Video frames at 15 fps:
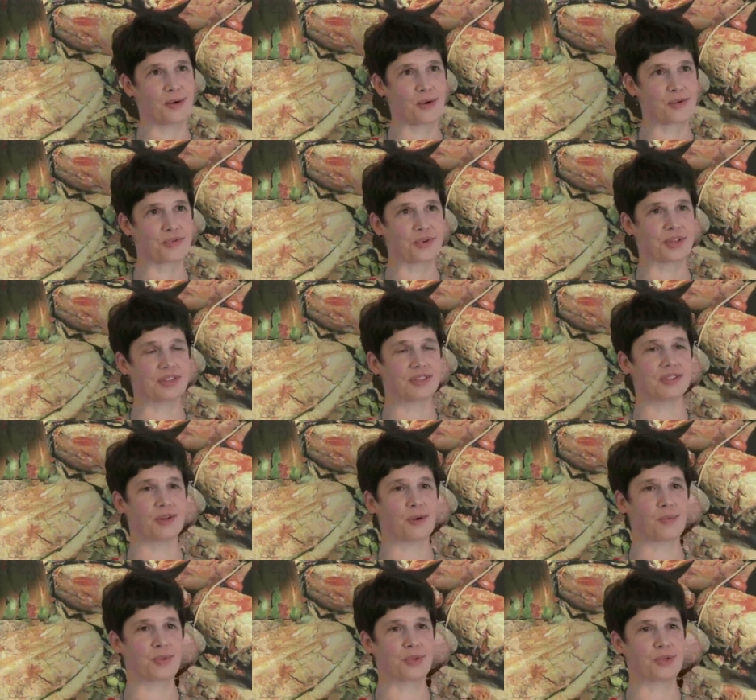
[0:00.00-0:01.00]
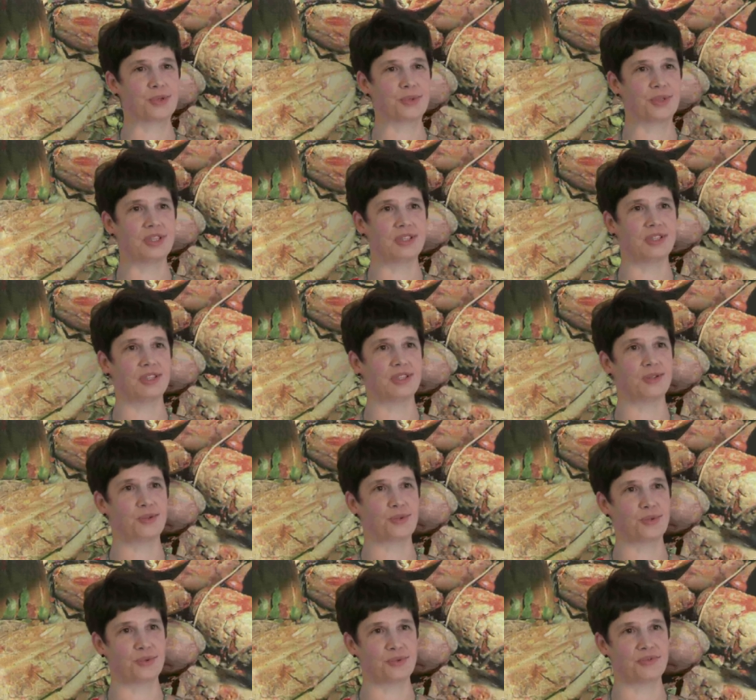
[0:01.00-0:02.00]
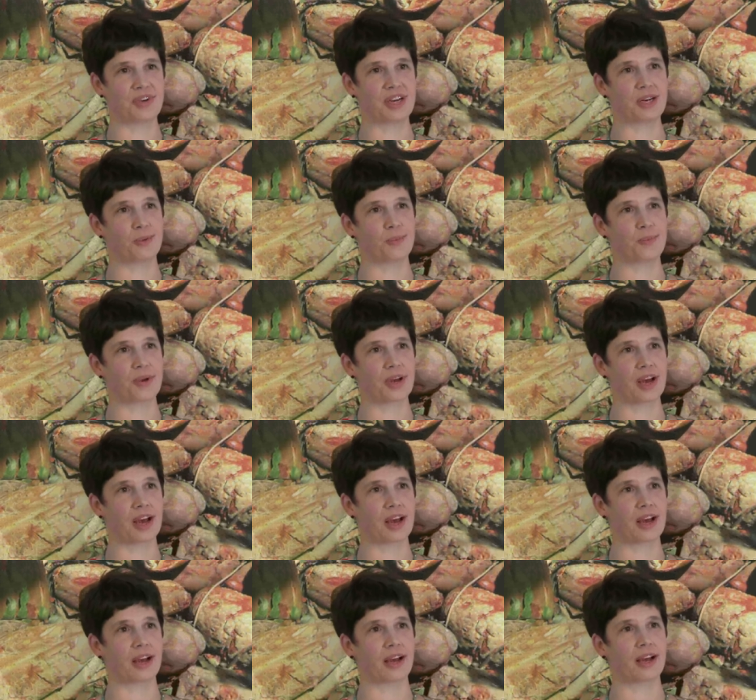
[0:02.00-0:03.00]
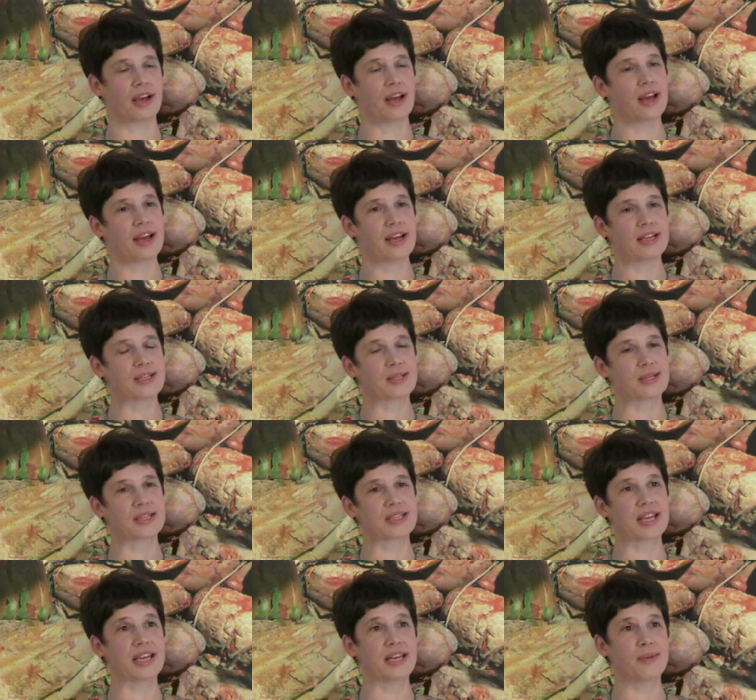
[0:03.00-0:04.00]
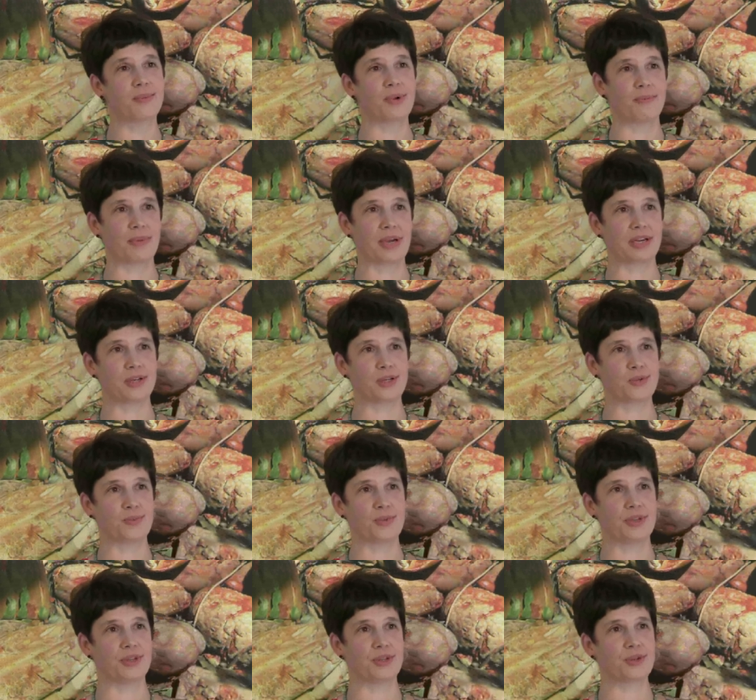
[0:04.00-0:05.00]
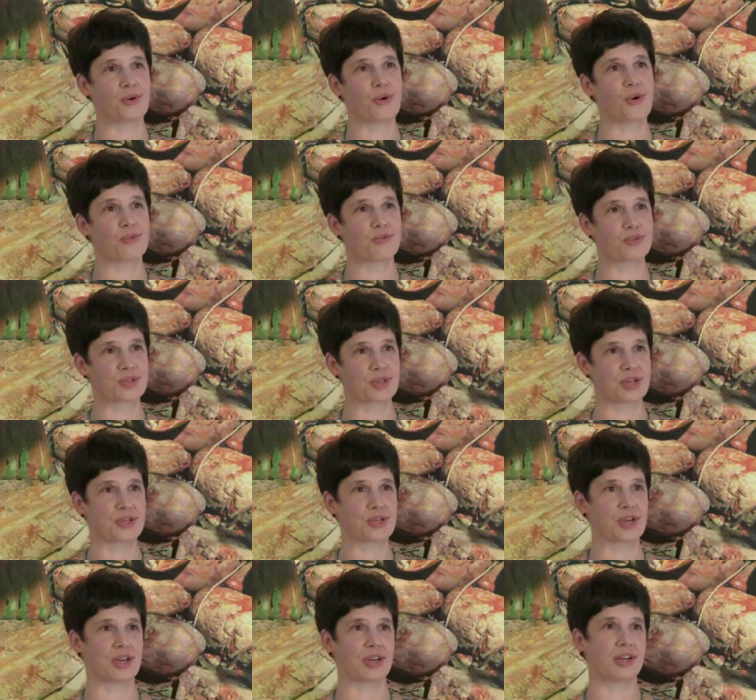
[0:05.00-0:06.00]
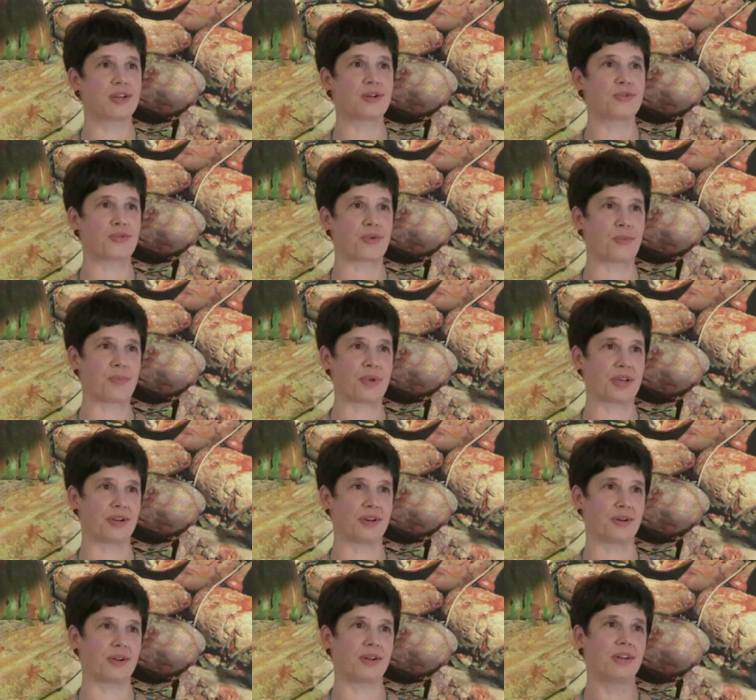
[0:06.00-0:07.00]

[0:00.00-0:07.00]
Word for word: offered the opportunity to develop a sustainable management of such a tropical